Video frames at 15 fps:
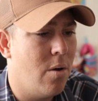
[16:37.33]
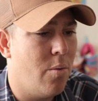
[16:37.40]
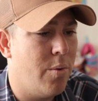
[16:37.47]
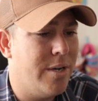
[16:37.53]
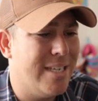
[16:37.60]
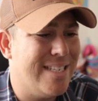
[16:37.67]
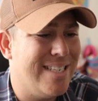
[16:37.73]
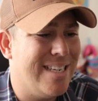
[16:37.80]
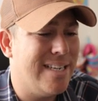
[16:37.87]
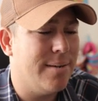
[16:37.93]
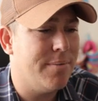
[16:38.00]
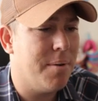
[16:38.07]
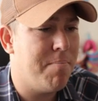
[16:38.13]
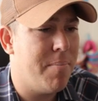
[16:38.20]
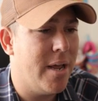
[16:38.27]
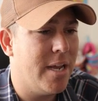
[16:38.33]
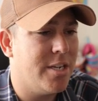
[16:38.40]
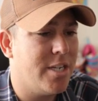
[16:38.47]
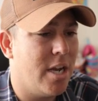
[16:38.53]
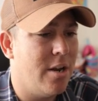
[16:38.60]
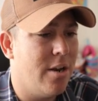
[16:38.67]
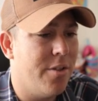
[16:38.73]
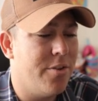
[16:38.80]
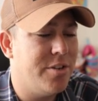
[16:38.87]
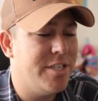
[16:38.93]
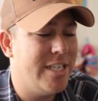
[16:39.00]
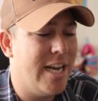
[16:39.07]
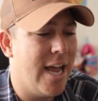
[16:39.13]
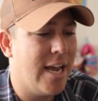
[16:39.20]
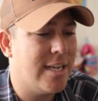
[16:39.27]
We just need him to bench another
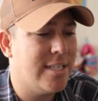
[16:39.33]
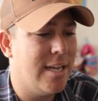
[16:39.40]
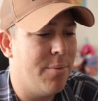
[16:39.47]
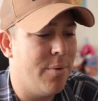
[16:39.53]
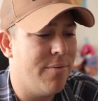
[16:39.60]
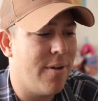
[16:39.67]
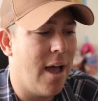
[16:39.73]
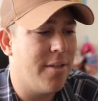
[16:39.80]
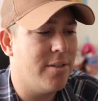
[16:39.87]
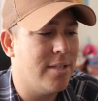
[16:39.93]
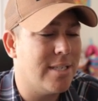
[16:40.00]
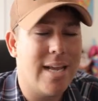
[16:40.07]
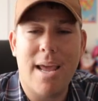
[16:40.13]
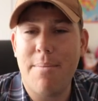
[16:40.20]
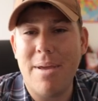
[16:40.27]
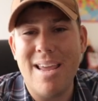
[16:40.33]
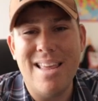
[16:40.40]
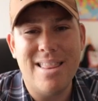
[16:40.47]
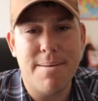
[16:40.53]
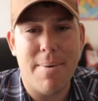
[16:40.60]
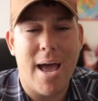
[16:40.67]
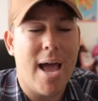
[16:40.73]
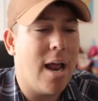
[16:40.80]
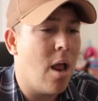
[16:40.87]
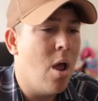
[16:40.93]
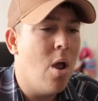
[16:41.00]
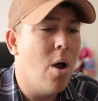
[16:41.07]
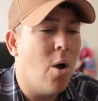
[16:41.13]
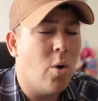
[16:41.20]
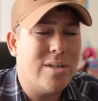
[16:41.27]
GX, and we've got this game in the bag,
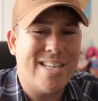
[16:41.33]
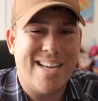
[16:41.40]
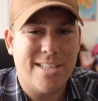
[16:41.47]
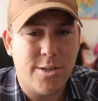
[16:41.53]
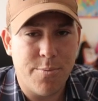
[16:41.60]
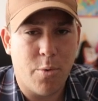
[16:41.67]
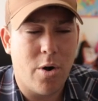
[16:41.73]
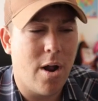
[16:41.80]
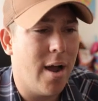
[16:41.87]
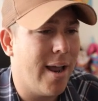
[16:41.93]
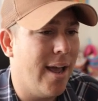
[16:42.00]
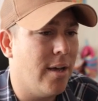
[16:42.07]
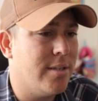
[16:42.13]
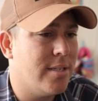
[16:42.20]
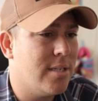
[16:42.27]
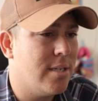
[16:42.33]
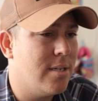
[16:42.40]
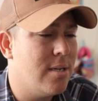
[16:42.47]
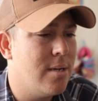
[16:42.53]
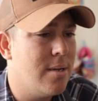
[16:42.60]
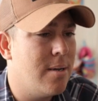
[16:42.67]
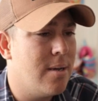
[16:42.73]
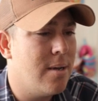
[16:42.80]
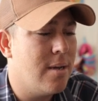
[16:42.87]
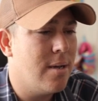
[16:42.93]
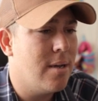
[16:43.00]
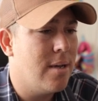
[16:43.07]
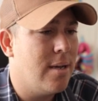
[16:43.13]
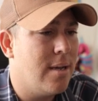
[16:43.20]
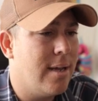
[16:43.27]
or take 2 more knockouts.
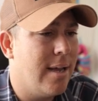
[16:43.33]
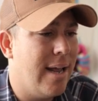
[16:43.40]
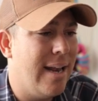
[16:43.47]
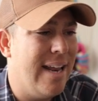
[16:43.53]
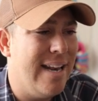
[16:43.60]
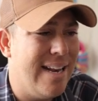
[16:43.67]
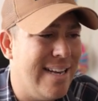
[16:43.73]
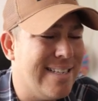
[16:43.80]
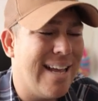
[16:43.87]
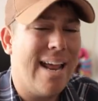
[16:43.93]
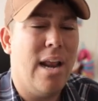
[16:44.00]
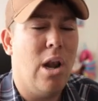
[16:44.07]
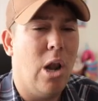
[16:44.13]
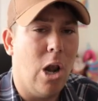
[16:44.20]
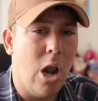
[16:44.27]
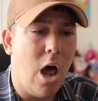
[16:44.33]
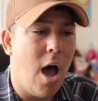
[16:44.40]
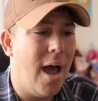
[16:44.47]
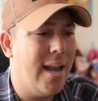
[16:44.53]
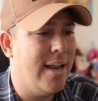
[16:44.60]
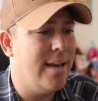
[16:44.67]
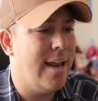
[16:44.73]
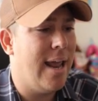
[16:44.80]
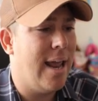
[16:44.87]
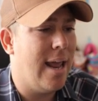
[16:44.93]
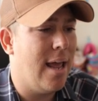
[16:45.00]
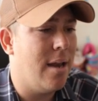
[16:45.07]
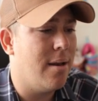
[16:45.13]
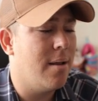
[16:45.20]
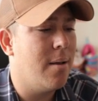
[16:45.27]
And he needs a lot in
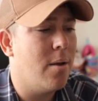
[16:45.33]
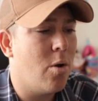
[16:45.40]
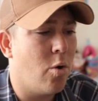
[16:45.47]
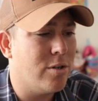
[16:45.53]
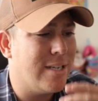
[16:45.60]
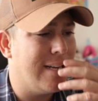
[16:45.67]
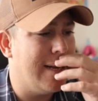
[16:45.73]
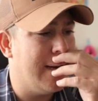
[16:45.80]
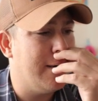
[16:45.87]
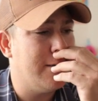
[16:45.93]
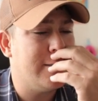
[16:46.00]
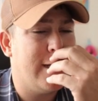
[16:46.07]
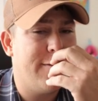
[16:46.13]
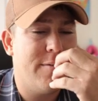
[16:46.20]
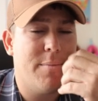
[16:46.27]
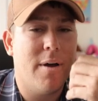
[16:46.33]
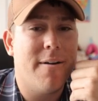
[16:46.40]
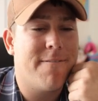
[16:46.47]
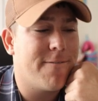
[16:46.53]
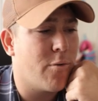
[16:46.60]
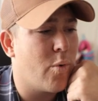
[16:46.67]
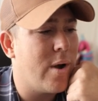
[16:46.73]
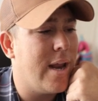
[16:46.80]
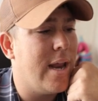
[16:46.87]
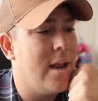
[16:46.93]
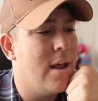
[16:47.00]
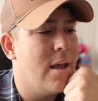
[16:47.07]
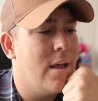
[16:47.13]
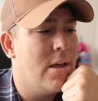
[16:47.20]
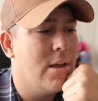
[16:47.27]
hand. Of course, I did just give him a free
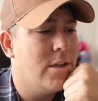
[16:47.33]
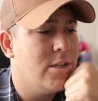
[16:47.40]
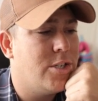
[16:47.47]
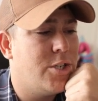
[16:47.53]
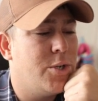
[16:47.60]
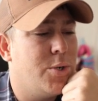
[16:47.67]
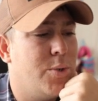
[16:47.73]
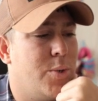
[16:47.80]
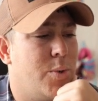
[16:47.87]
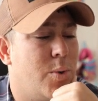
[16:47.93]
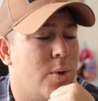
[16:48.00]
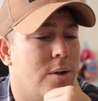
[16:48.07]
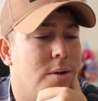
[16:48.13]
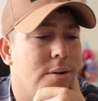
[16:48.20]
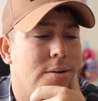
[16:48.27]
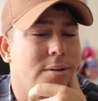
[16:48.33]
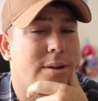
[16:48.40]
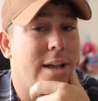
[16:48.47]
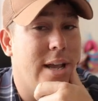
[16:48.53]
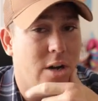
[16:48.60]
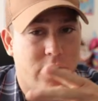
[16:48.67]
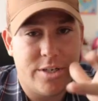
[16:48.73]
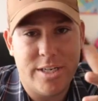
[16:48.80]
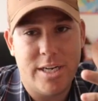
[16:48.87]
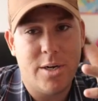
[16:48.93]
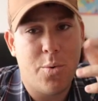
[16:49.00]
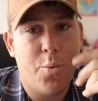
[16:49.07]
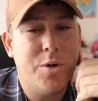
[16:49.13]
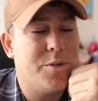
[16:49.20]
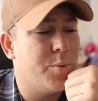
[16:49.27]
2 energy,
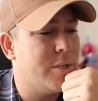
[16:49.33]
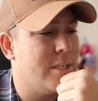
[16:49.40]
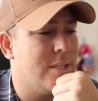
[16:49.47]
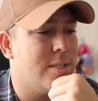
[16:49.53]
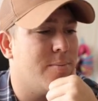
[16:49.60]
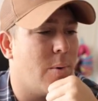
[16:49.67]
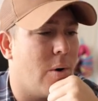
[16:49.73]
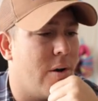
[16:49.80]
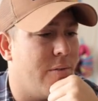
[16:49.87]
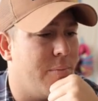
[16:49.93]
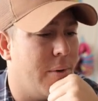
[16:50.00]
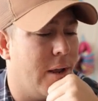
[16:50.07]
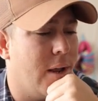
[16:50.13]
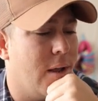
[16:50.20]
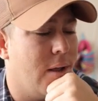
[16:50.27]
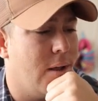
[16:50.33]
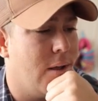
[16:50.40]
which wasn't smart of me.